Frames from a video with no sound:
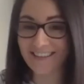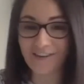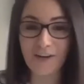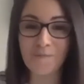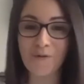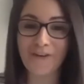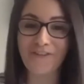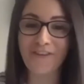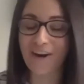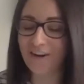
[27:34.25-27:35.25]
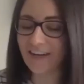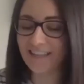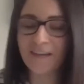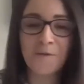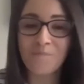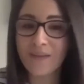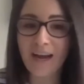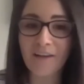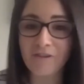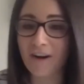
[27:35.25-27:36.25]
like on my phone, is,
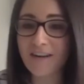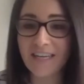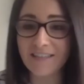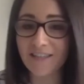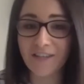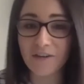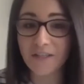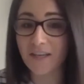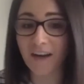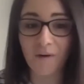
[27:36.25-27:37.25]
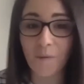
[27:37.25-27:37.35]
Catherine, I need an associate.